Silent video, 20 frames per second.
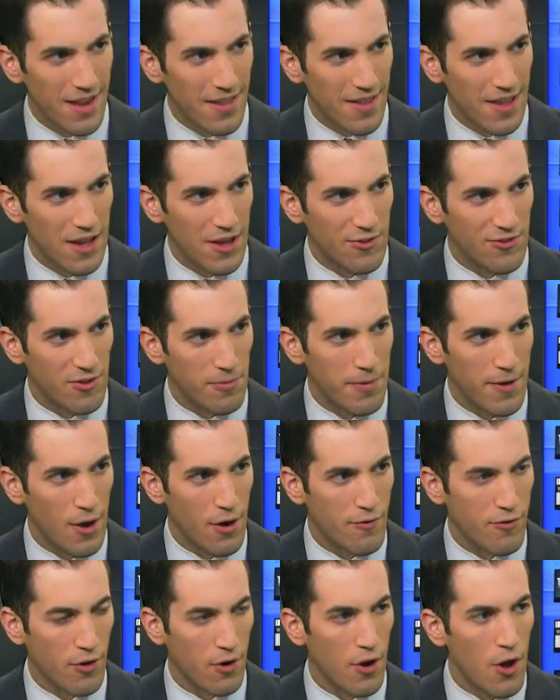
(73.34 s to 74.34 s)
in the
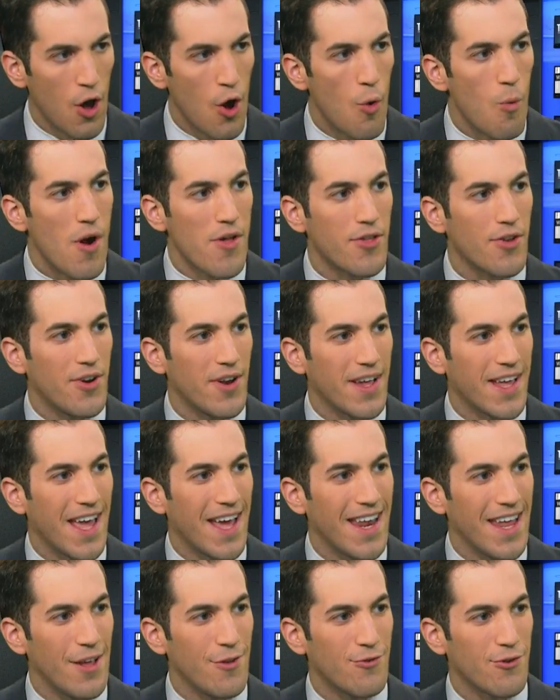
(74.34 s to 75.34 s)
ECB over whether to
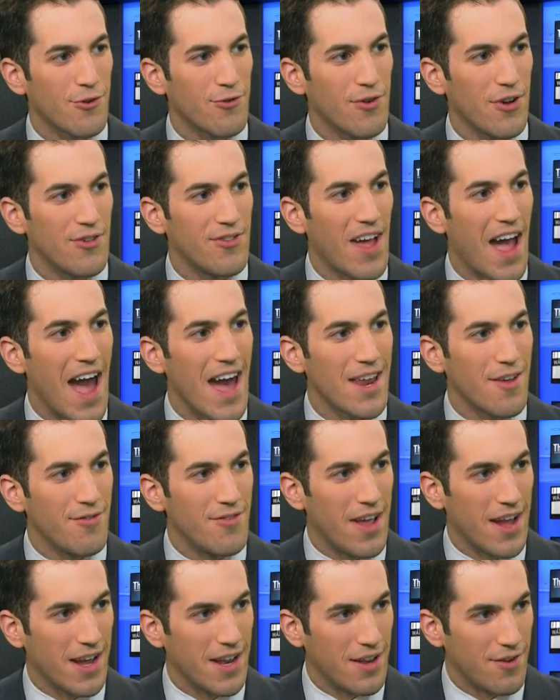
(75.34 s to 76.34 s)
get interest rates out
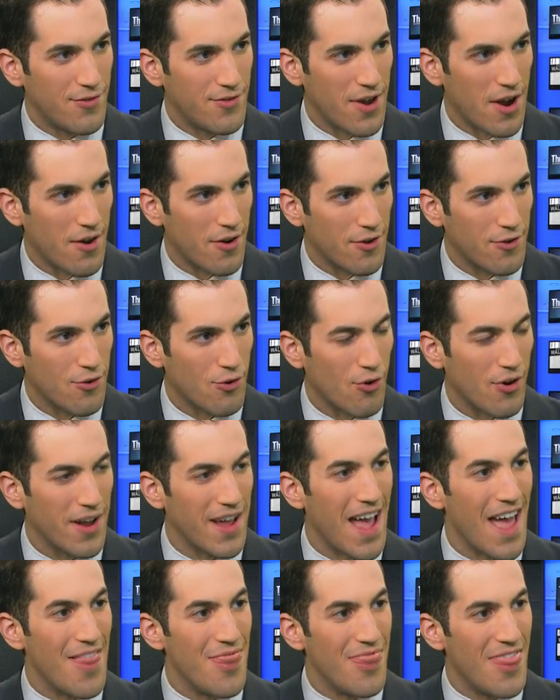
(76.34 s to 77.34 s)
of negative
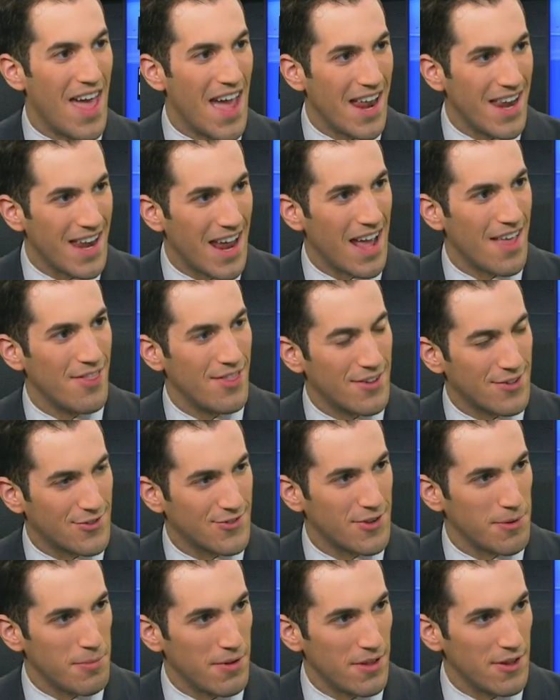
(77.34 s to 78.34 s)
territory and then end the
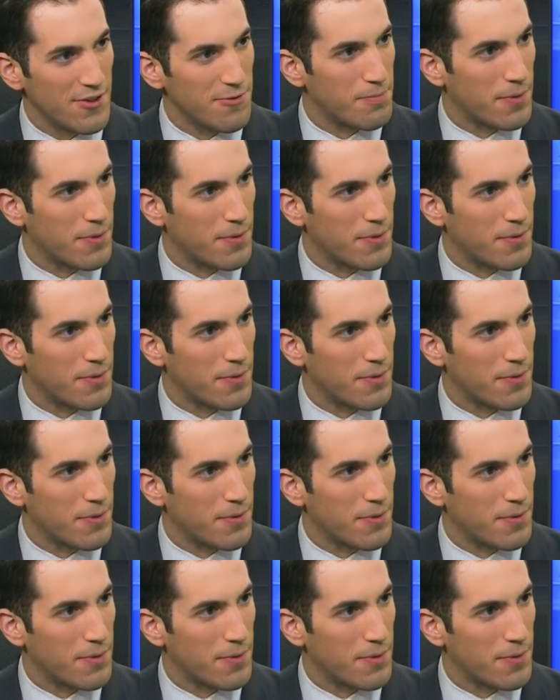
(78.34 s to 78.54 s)
stimulus,